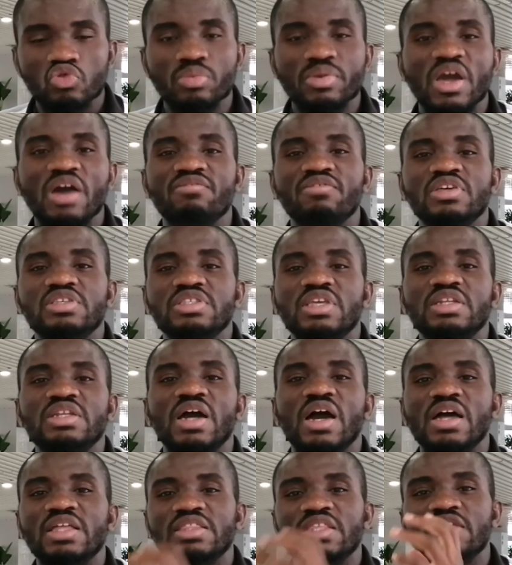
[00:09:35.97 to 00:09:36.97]
be harvested
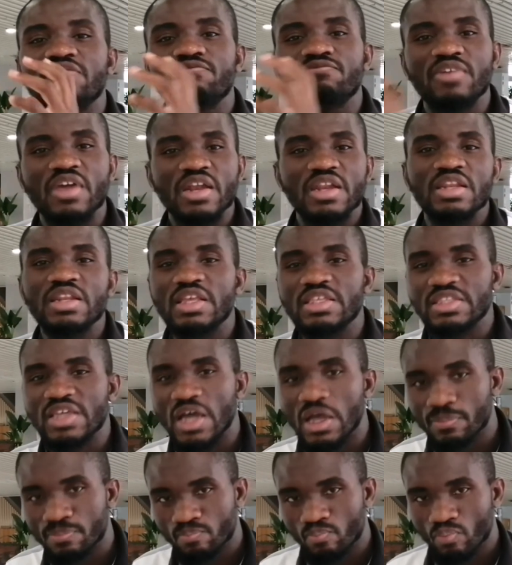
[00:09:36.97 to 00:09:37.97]
at a very later